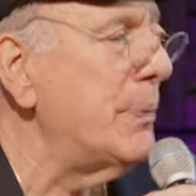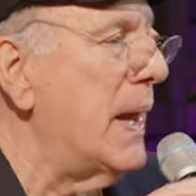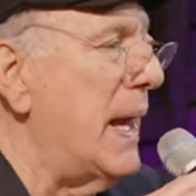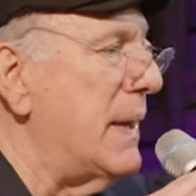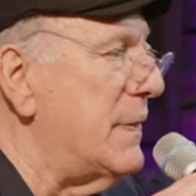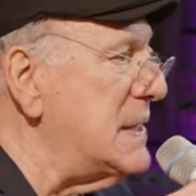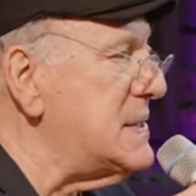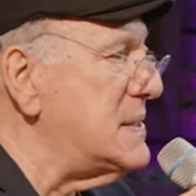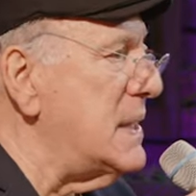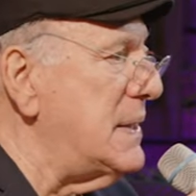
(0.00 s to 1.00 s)
And this
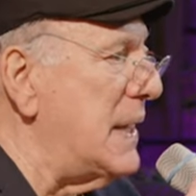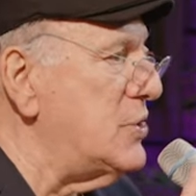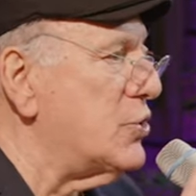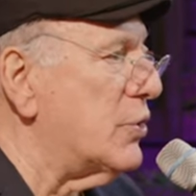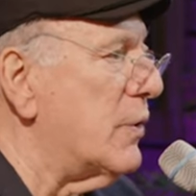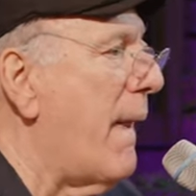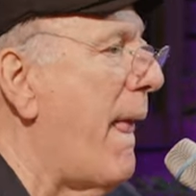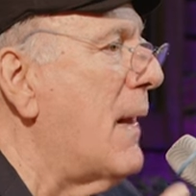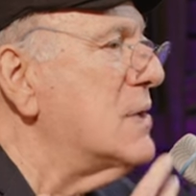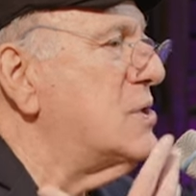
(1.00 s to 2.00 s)
is the danger.
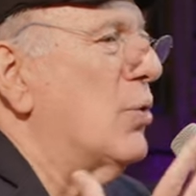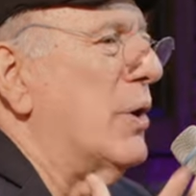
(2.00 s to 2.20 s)
So we're